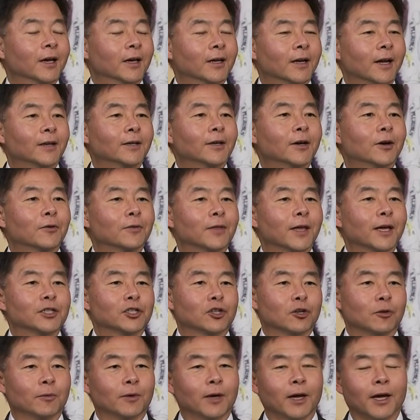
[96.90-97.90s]
And I know that
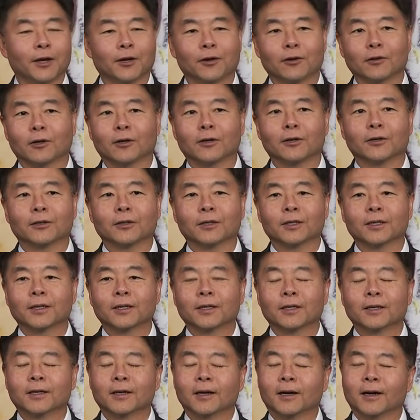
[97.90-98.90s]
Chairman Aguilar
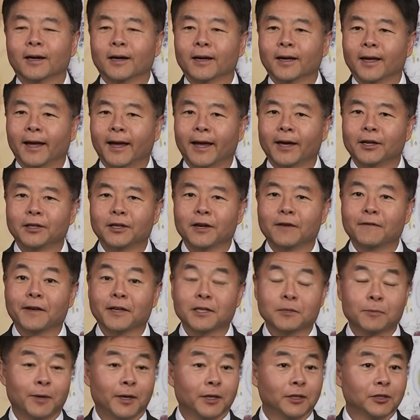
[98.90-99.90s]
had to give
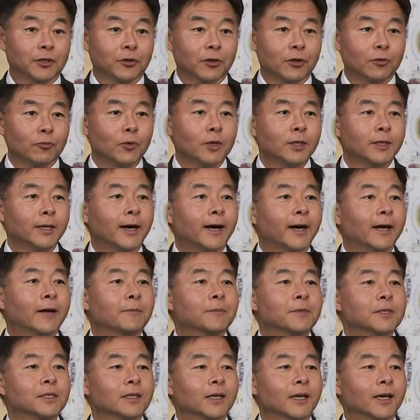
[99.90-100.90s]
that speech three
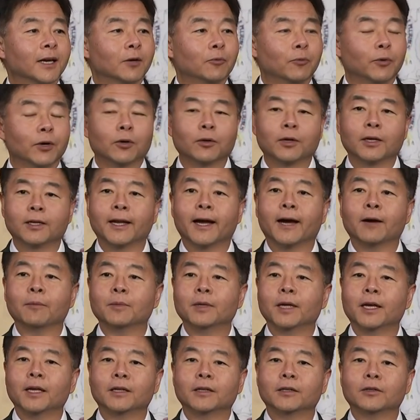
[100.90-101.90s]
times, and we only
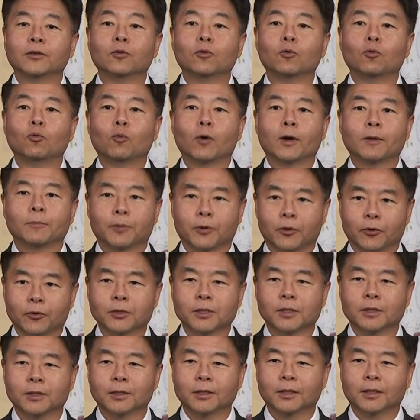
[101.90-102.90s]
nominated one
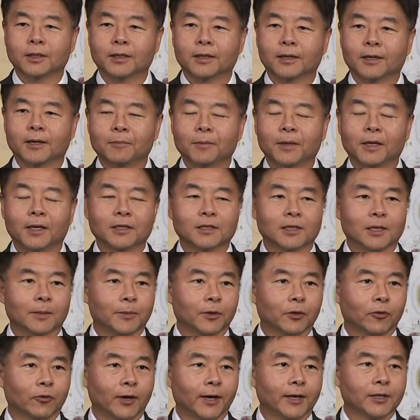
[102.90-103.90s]
person because
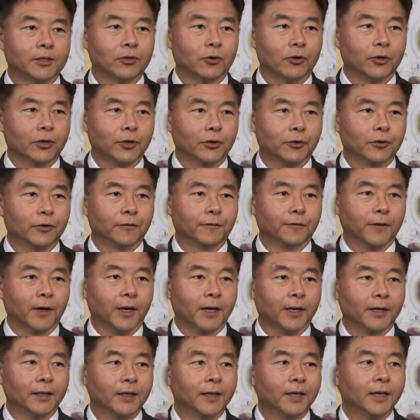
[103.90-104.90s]
Democrats are
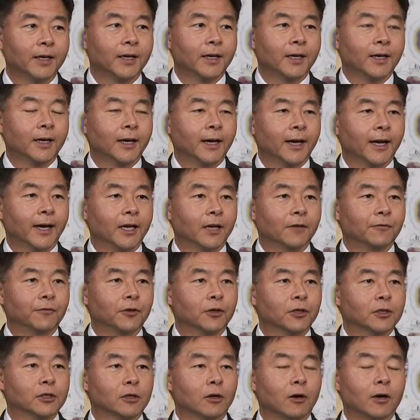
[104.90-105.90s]
unified. And
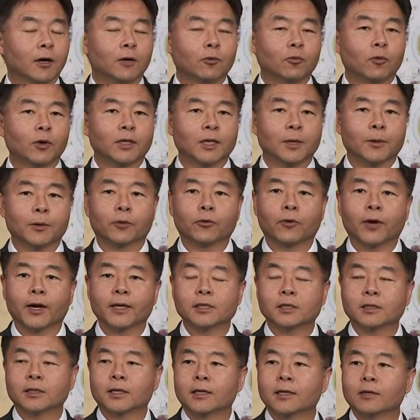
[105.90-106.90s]
if you saw what
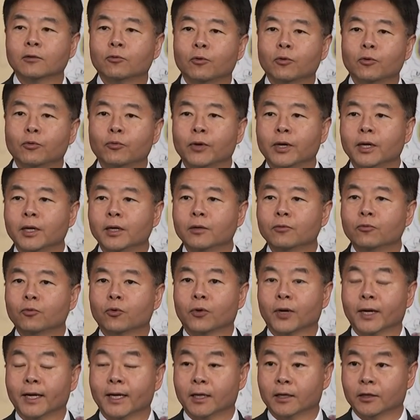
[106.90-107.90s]
Democrats did when we
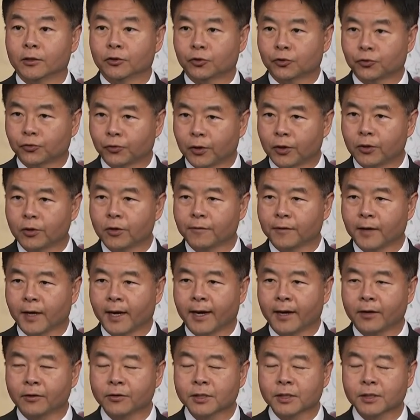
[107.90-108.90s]
were in control of the
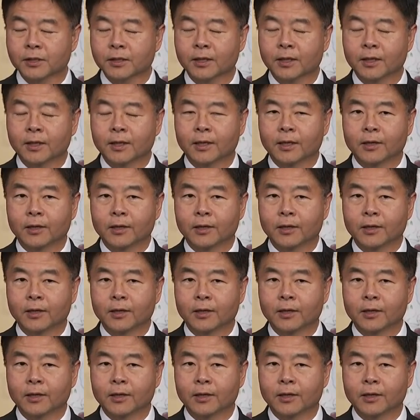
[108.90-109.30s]
House,